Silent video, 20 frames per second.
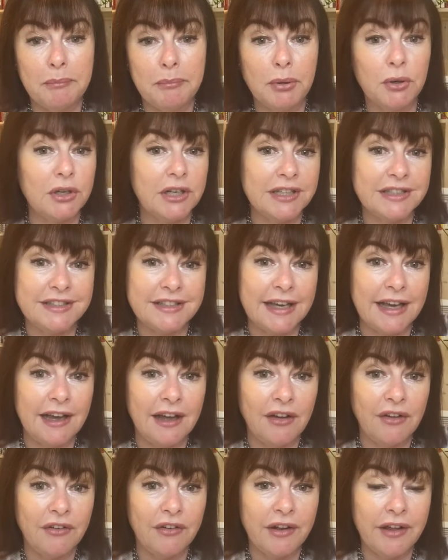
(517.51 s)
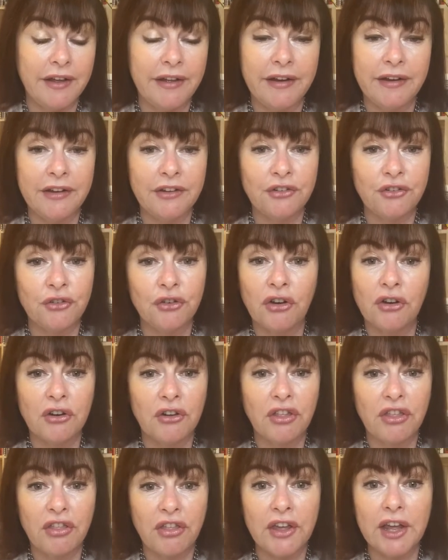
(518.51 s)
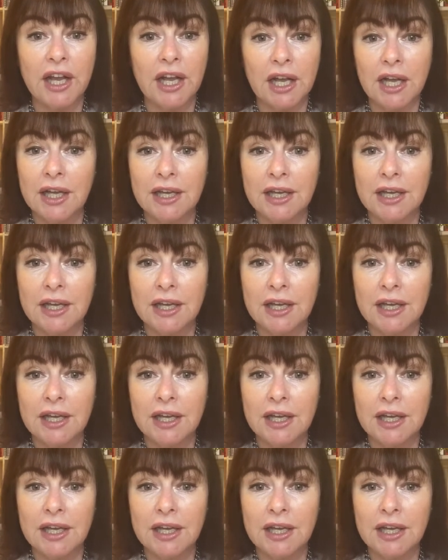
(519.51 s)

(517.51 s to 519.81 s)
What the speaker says: put it down, and it's not a thing,